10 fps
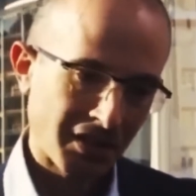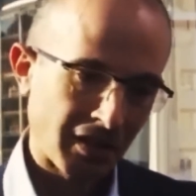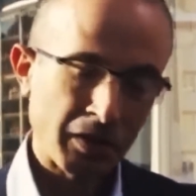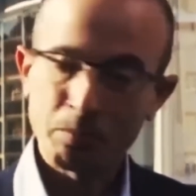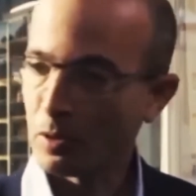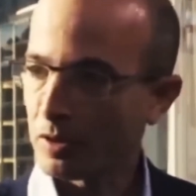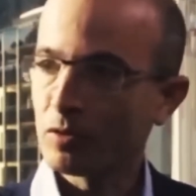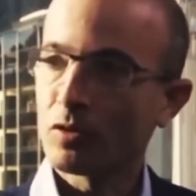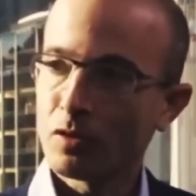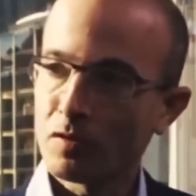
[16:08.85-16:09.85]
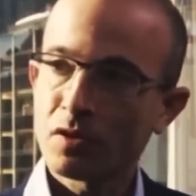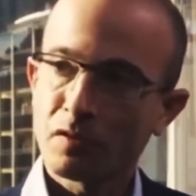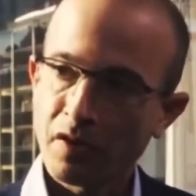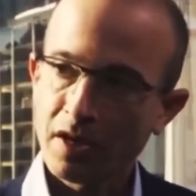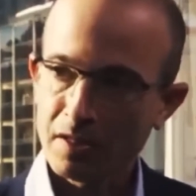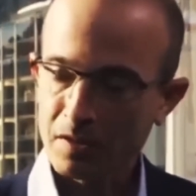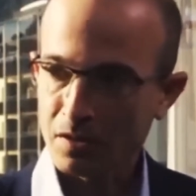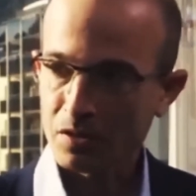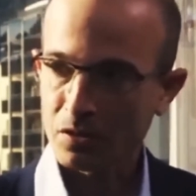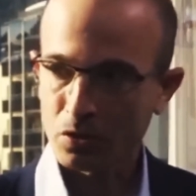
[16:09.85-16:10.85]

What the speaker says: laboratory of surveillance